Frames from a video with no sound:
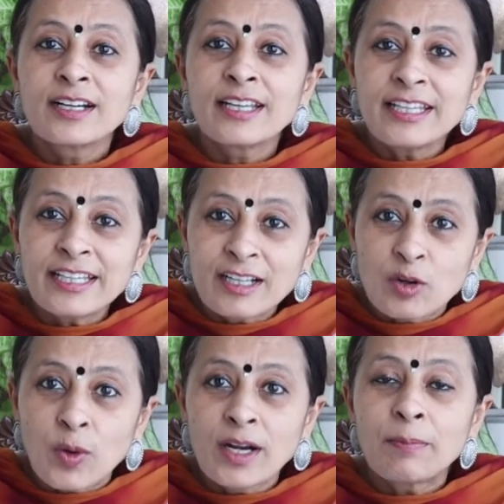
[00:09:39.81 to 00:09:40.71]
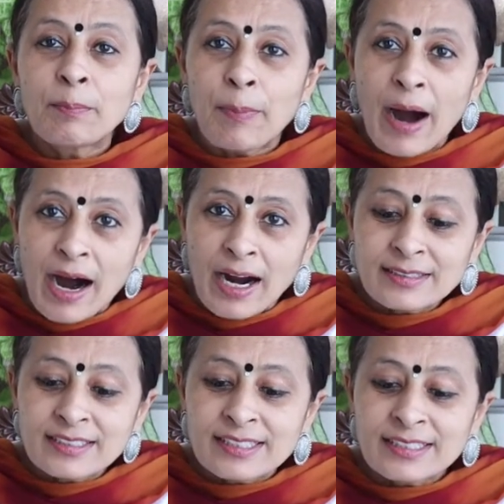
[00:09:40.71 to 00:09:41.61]
equal
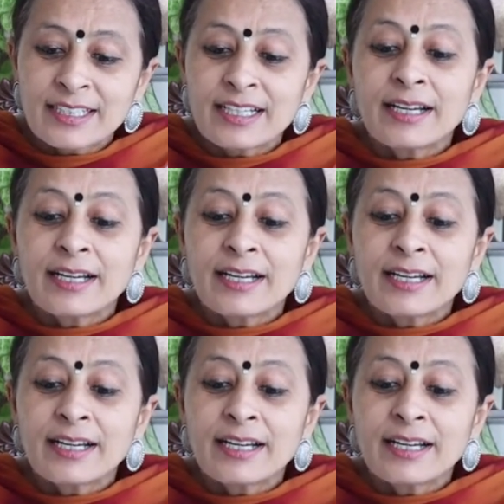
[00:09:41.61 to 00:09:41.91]
parts,